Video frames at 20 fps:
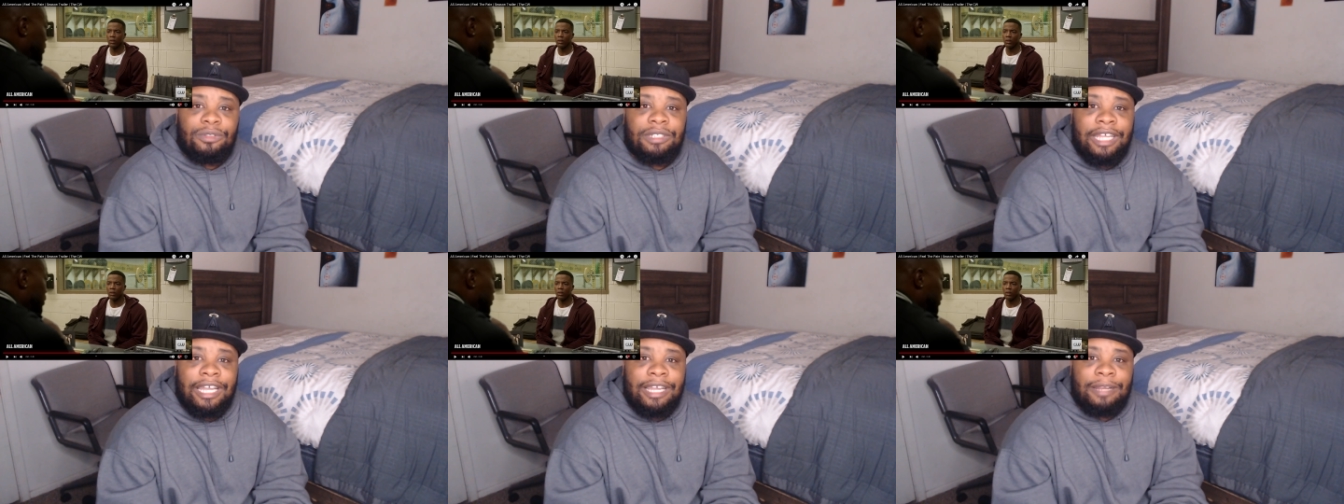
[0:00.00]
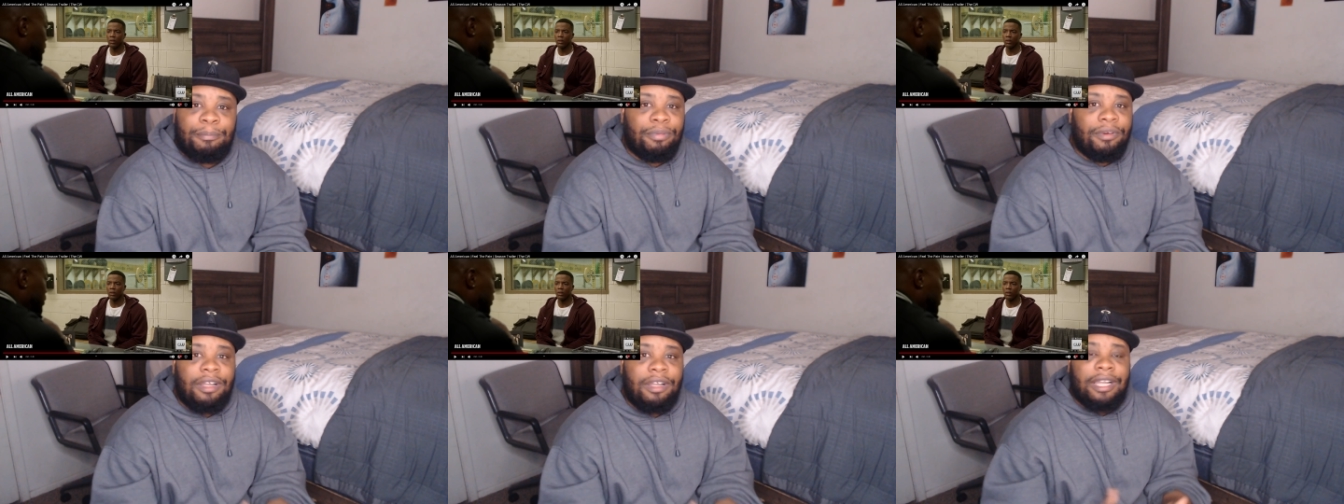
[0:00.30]
Like,
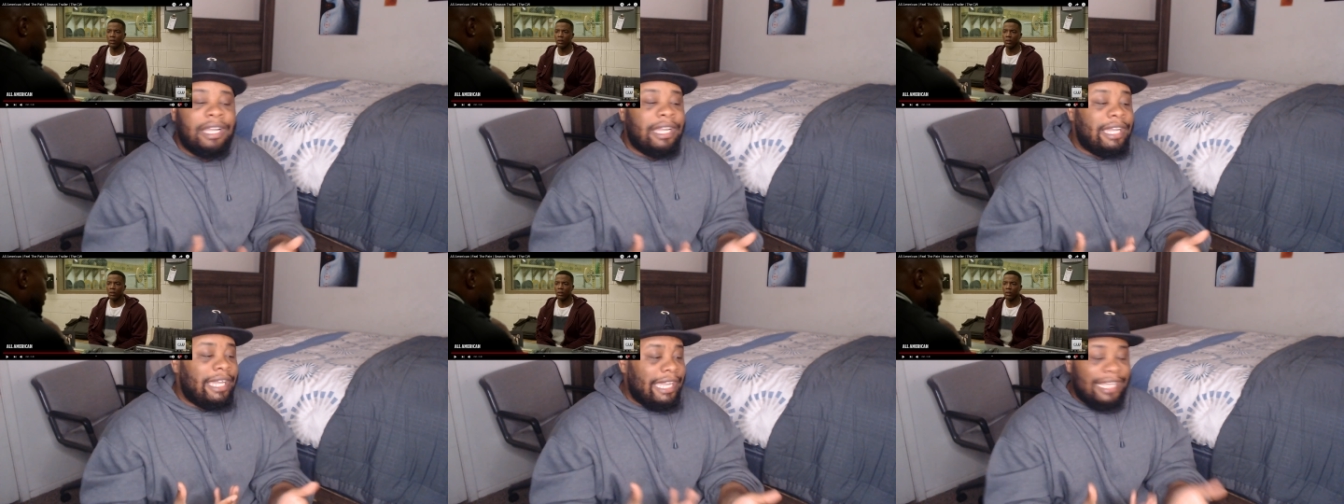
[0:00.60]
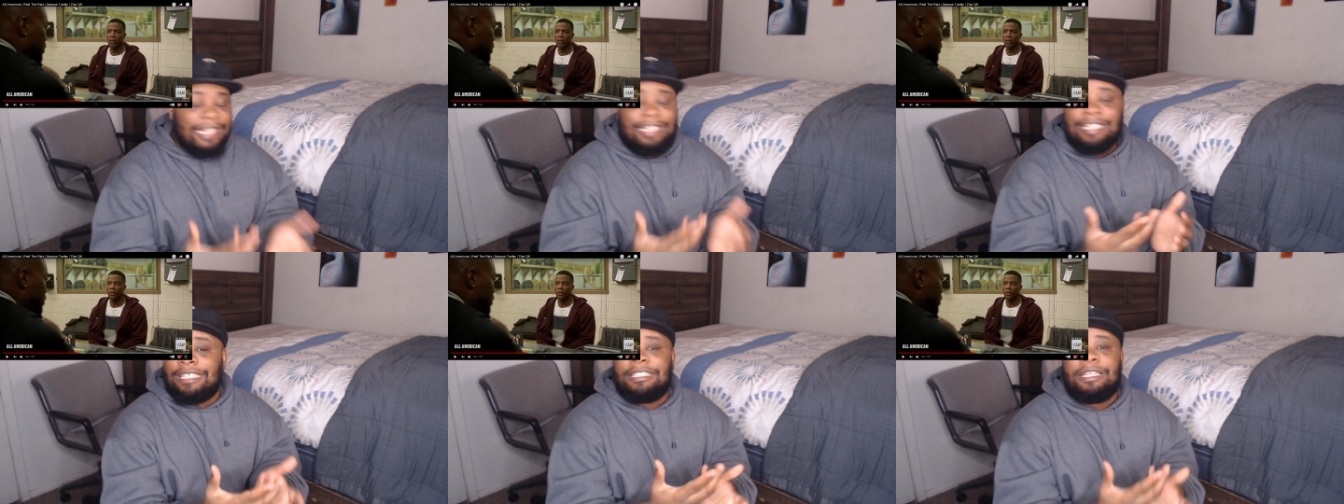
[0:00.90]
bro, he
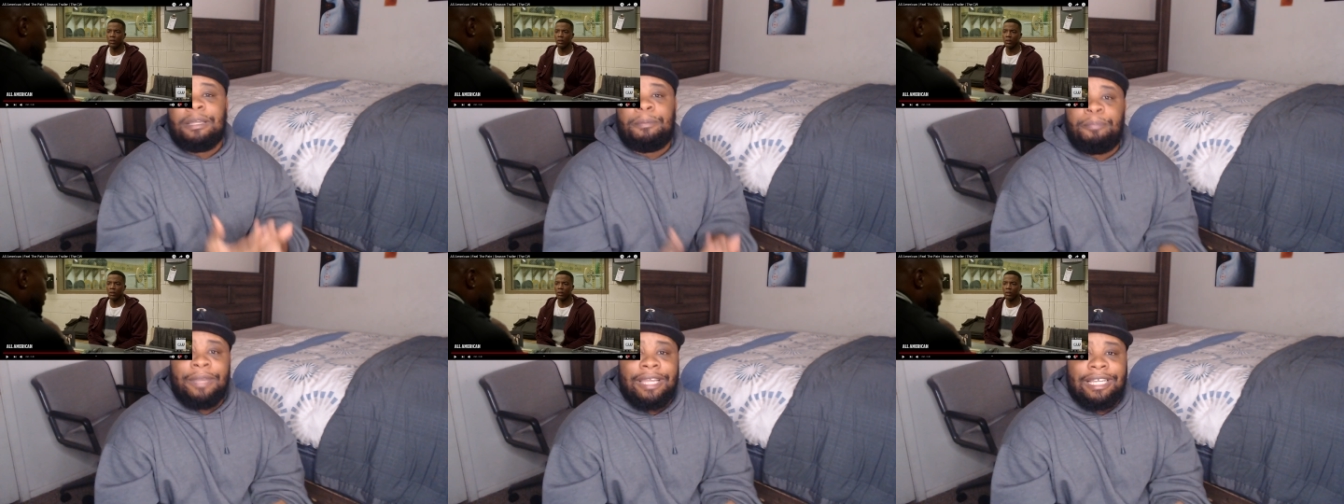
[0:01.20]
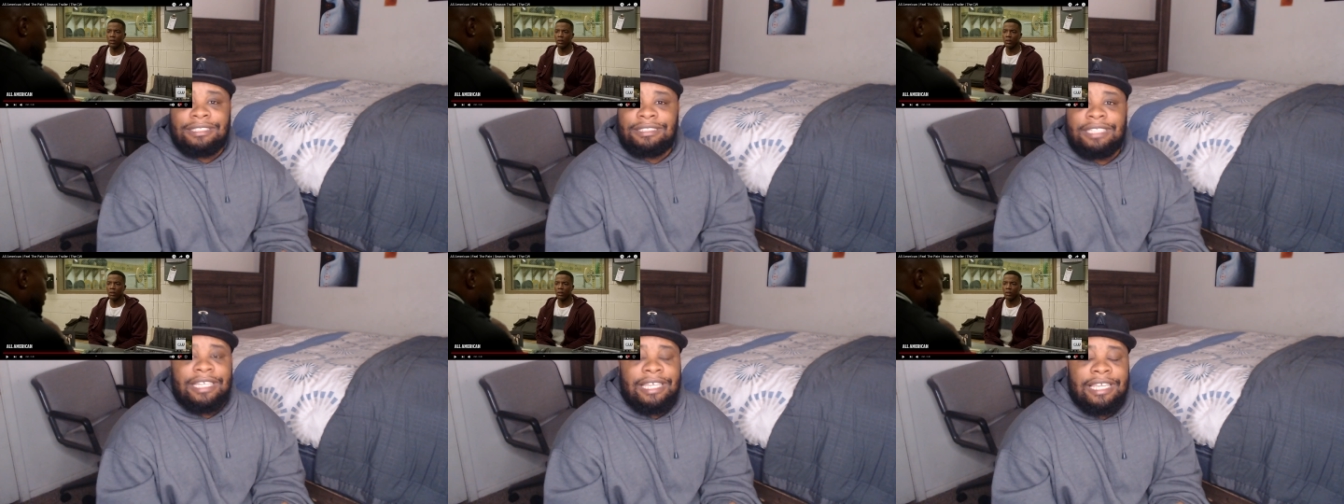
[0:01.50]
did the
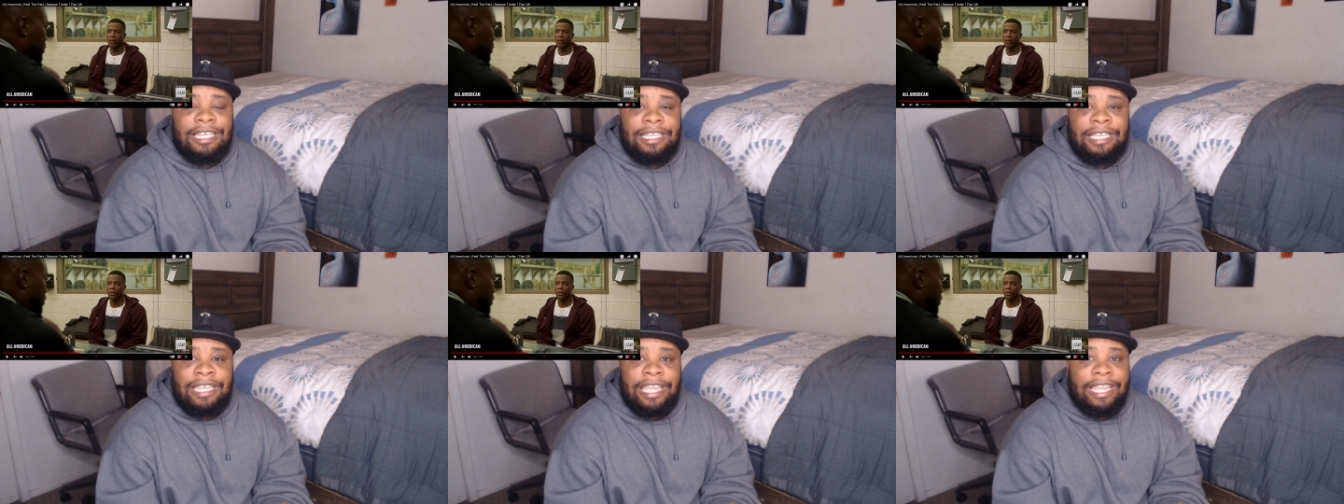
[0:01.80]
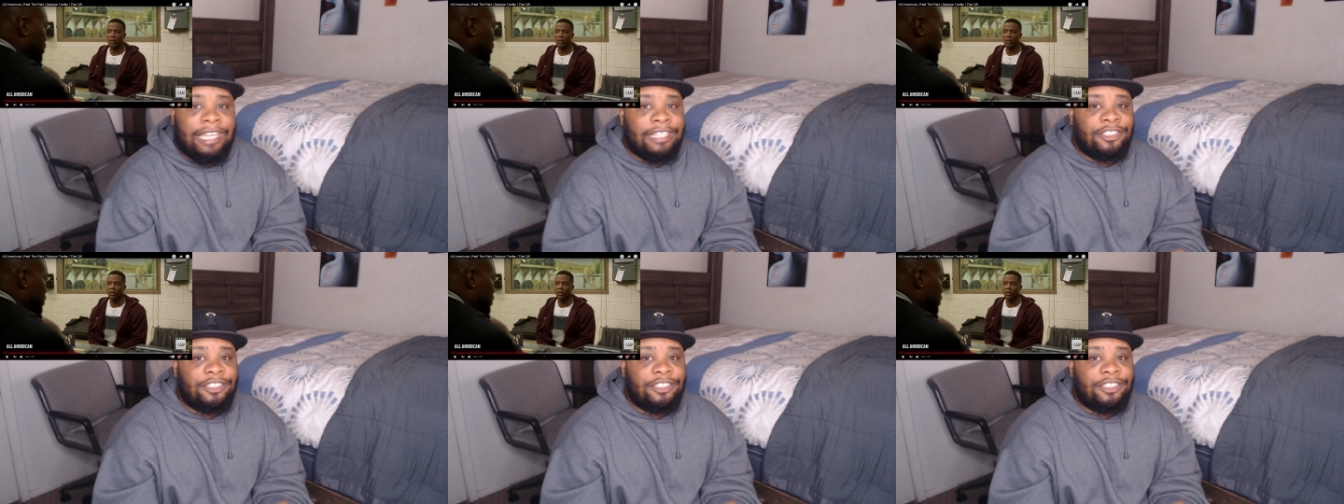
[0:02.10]
best that he can.